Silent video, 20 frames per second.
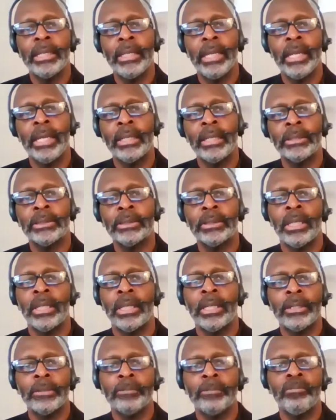as
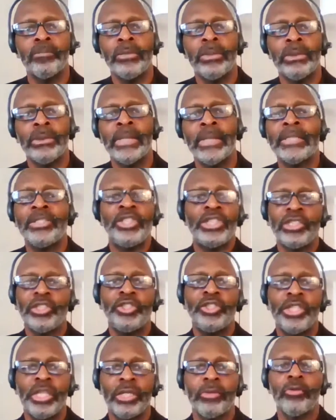not
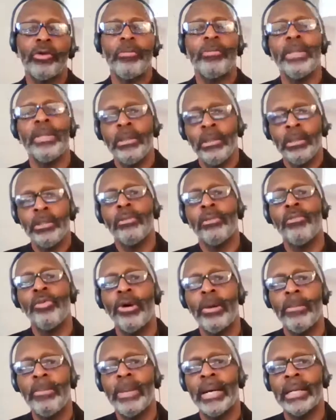just general, but a little
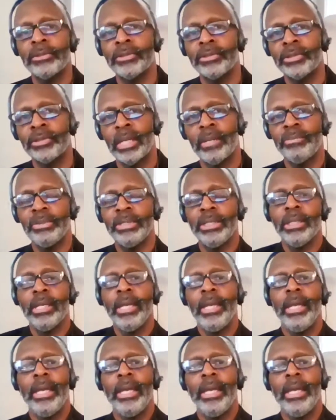more about the subject.